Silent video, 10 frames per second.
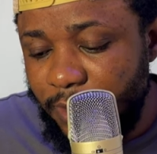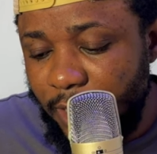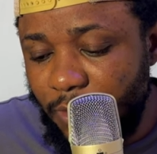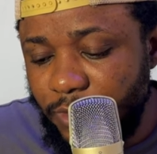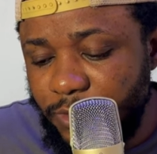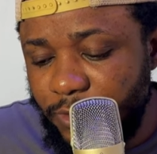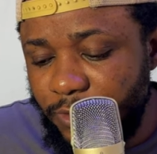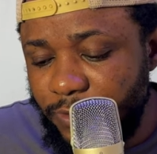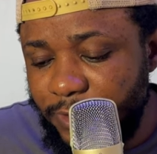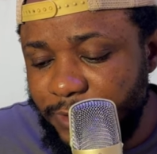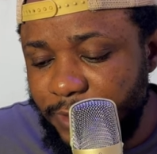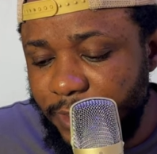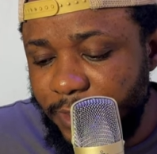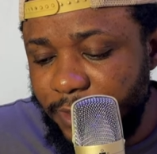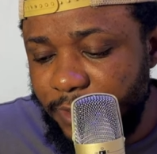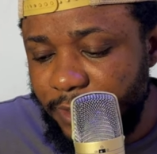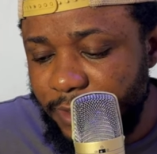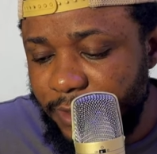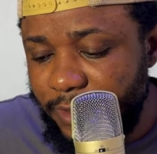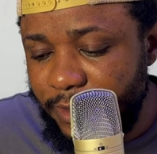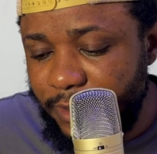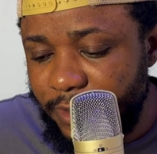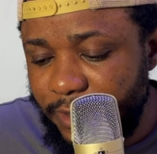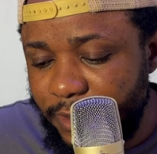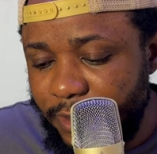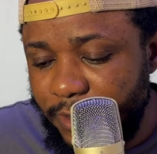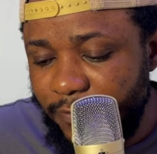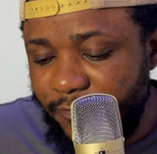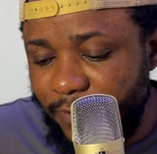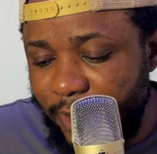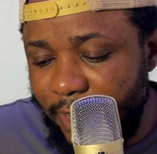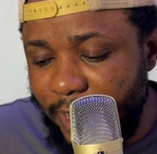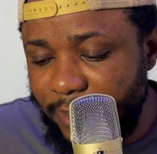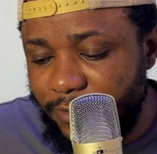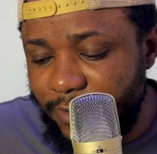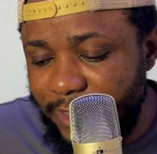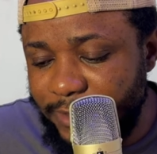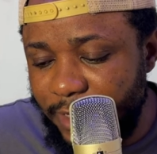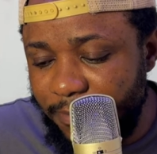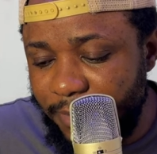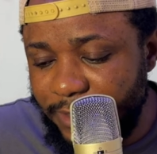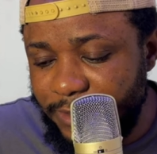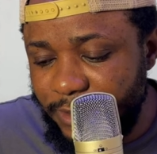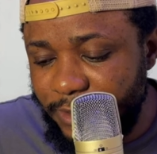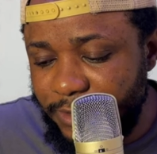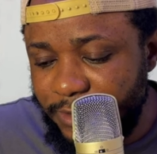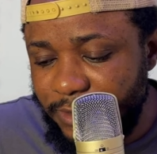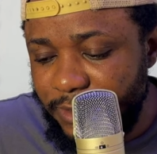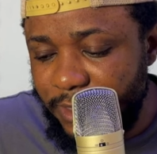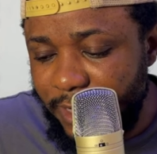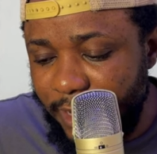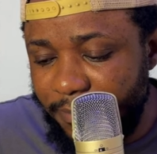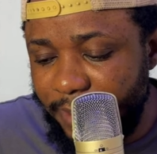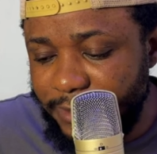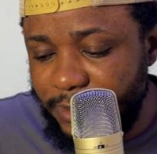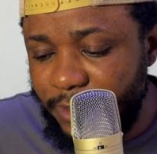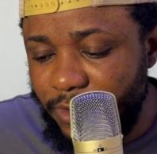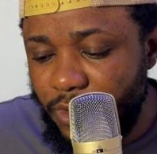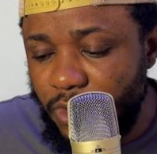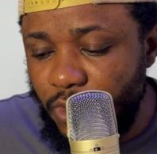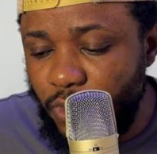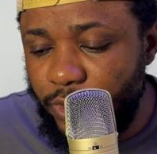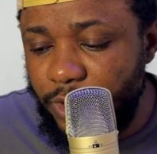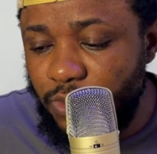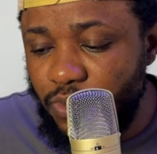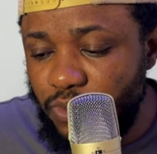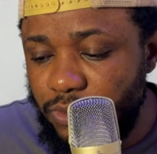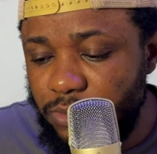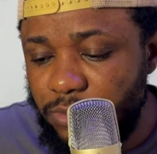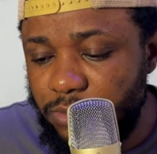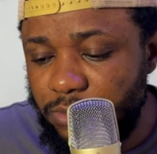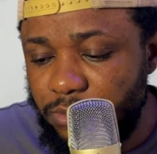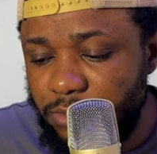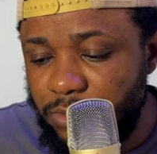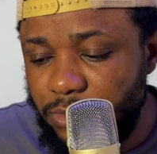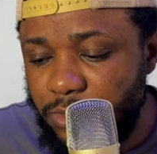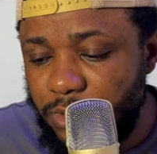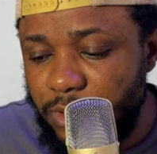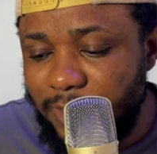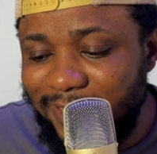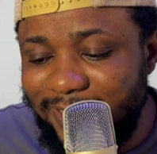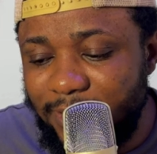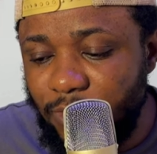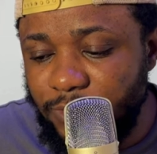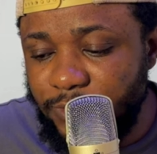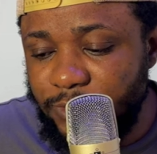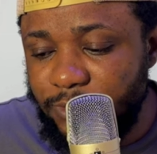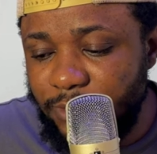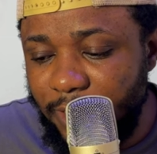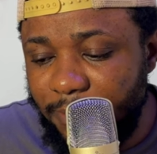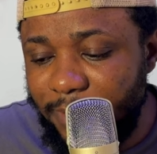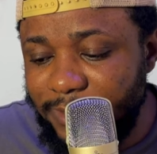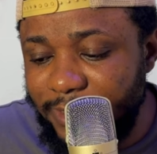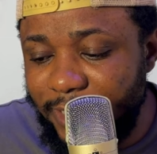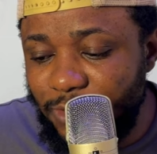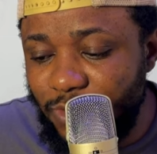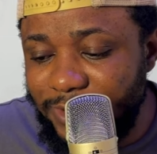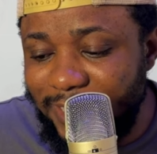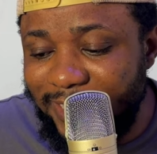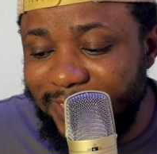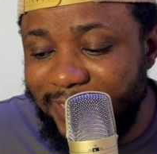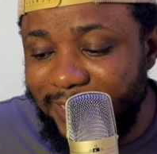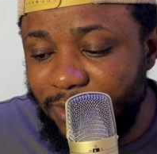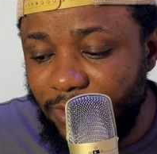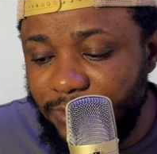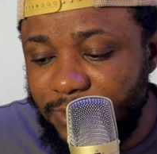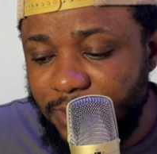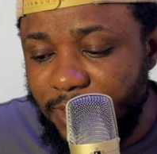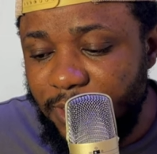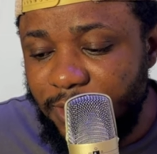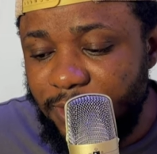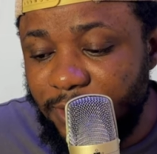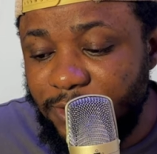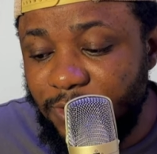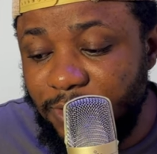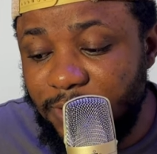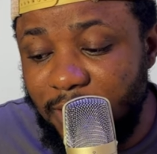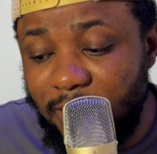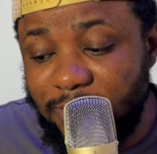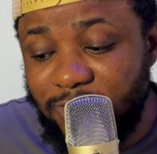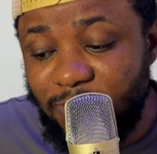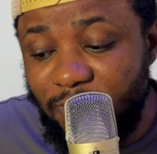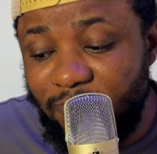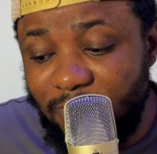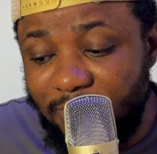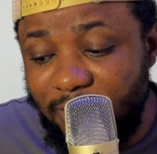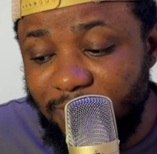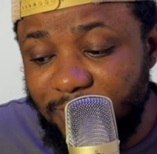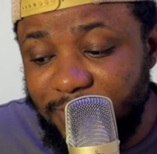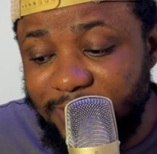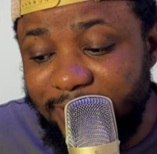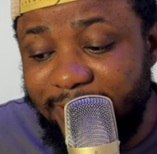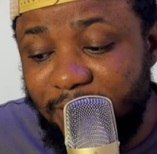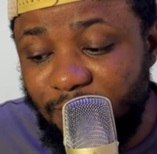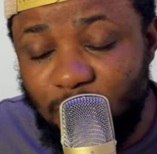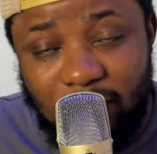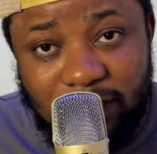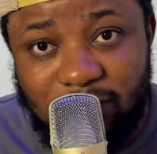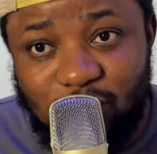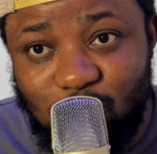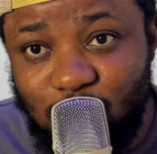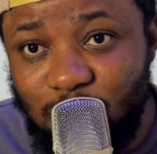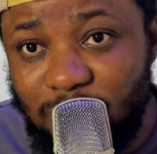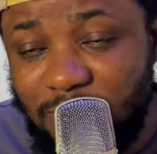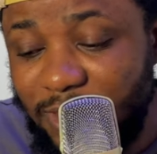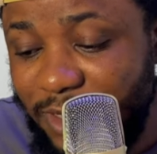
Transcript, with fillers: according to the news, they said fire at Christ Embassy's Embassy Oregon, Lagos, Embassy headquarters in Lagos. This is not a small fire. This is a heavy one. So